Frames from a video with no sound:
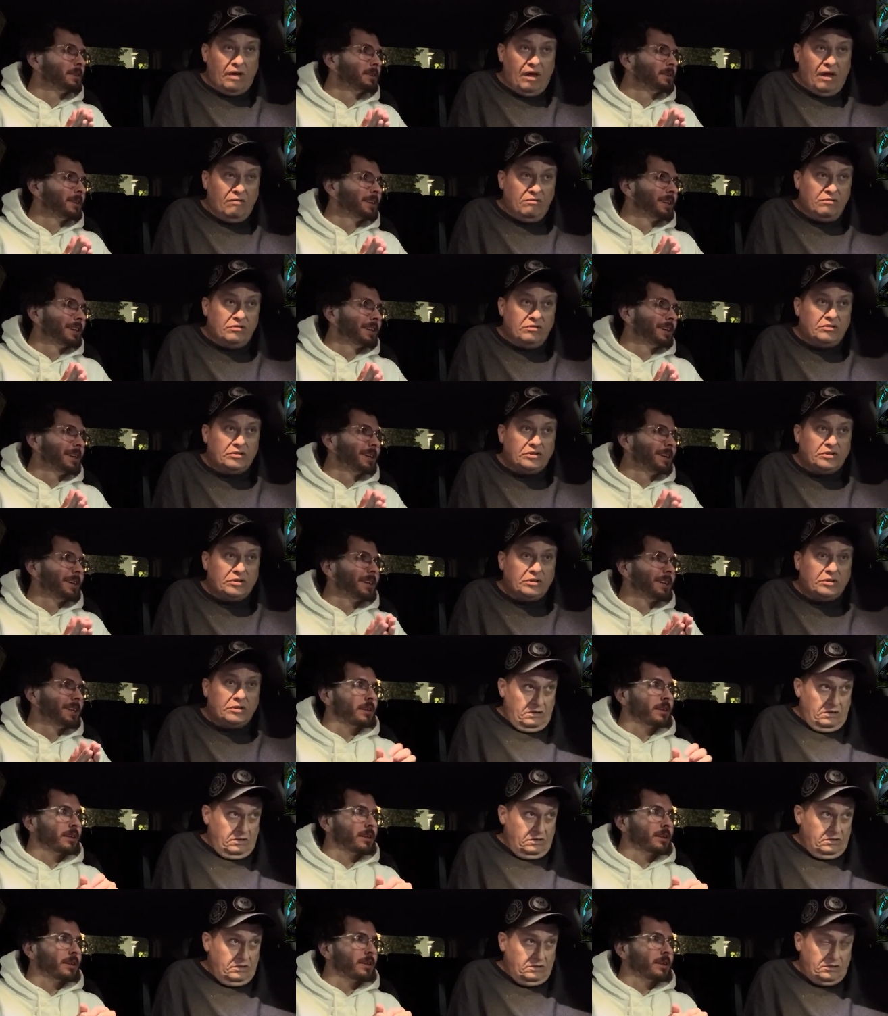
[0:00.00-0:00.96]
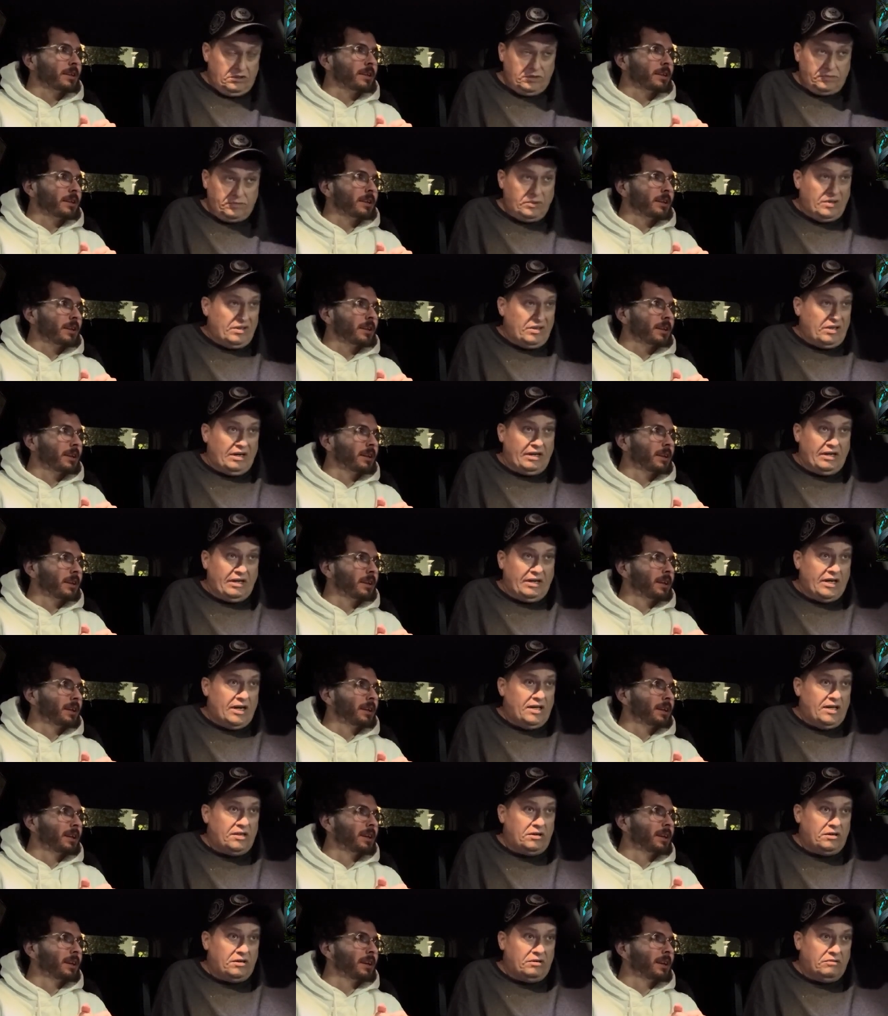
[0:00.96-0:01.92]
Speaker 1: I was just putting it
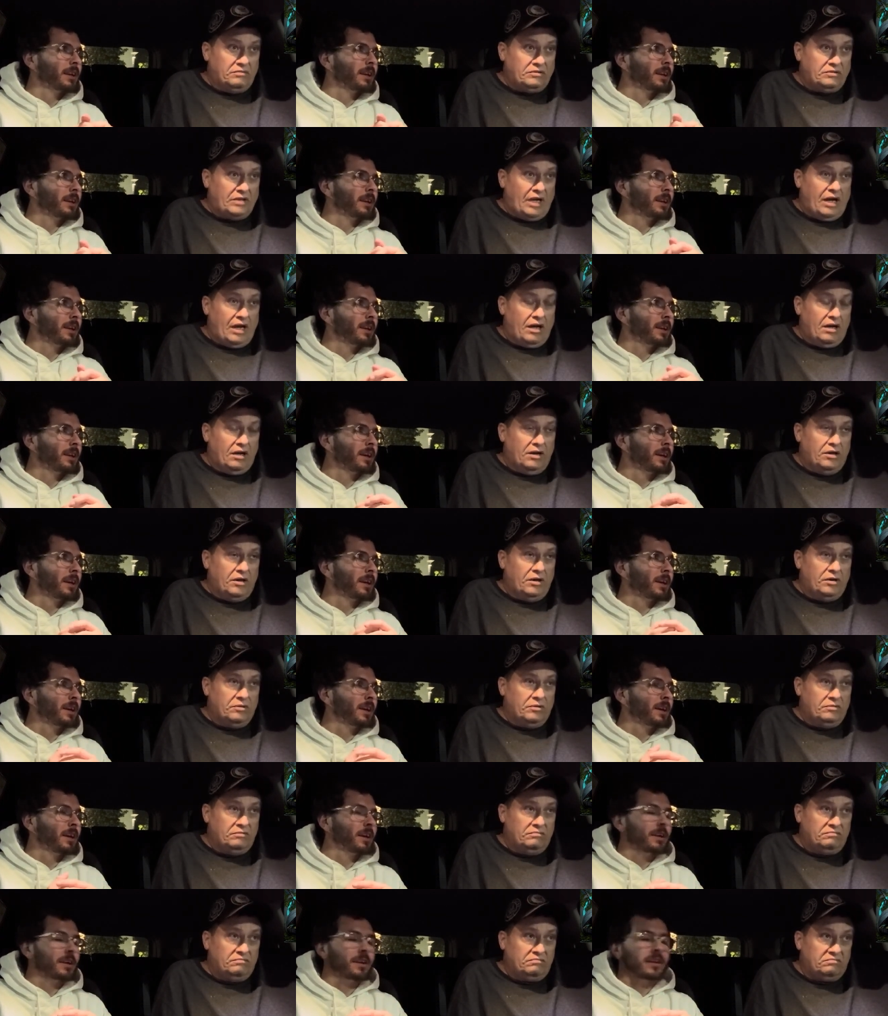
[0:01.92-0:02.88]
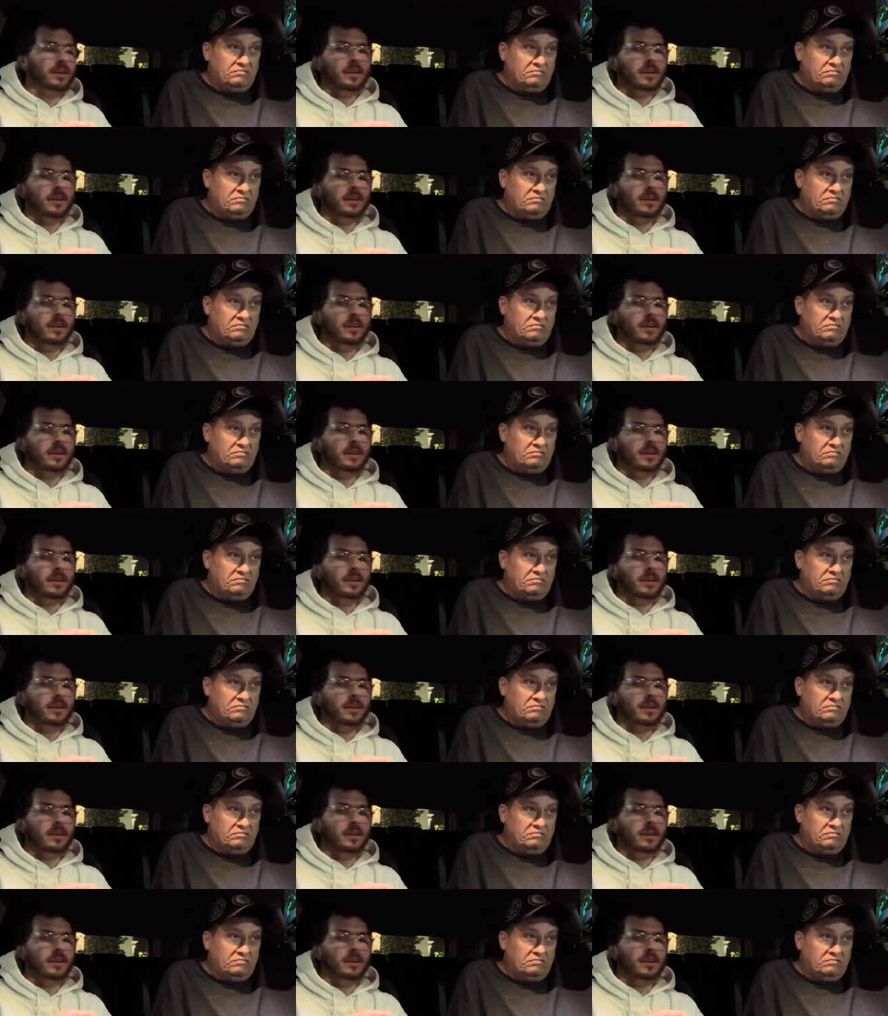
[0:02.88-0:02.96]
together. It was like um